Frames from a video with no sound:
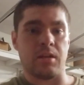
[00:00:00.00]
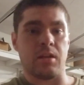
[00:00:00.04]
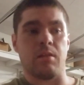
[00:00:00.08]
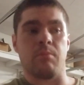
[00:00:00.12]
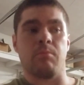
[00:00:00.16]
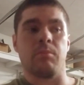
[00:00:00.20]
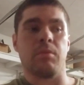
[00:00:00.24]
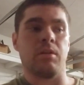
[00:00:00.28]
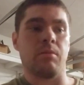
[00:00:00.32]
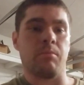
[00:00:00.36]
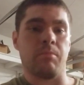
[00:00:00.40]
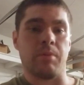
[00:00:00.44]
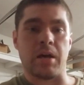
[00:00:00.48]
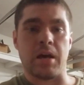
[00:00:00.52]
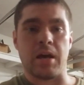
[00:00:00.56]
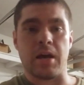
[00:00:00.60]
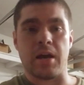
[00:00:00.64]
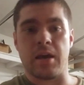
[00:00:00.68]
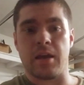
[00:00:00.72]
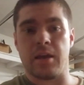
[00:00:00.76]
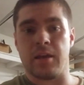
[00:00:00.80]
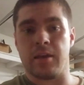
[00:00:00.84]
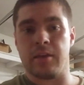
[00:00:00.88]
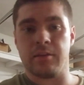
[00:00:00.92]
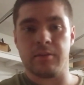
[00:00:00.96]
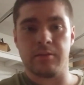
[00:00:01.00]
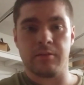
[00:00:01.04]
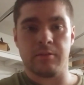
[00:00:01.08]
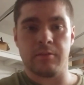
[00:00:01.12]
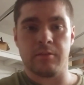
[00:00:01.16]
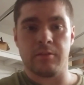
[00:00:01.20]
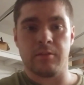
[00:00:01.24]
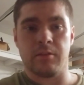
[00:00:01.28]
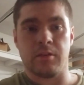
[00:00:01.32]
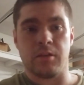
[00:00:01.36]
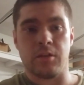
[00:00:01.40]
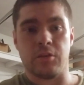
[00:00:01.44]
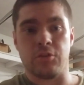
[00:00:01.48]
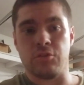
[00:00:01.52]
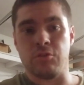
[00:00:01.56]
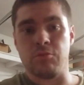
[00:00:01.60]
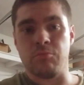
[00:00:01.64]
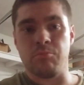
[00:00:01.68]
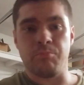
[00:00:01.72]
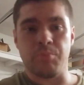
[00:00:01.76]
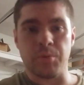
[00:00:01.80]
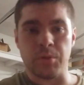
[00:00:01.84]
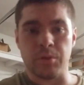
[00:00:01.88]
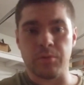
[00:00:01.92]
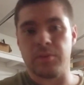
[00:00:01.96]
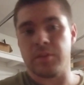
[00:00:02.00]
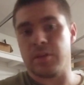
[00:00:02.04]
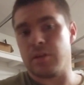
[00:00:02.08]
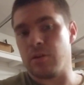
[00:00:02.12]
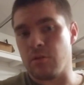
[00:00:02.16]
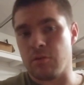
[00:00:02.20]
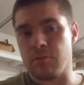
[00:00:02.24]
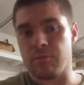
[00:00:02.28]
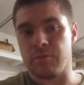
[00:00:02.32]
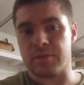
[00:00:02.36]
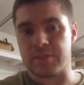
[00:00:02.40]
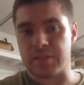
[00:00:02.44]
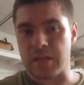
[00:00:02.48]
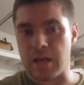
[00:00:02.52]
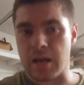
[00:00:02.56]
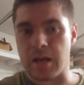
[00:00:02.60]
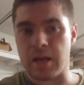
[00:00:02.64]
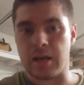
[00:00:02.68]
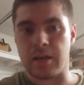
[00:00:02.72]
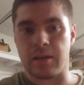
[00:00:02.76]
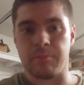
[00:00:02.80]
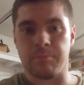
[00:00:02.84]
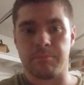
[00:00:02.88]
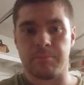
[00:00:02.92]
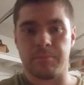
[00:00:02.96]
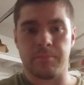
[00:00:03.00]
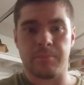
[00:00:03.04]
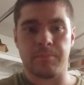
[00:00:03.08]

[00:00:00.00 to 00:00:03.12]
I'm going to buy, and you build it over time.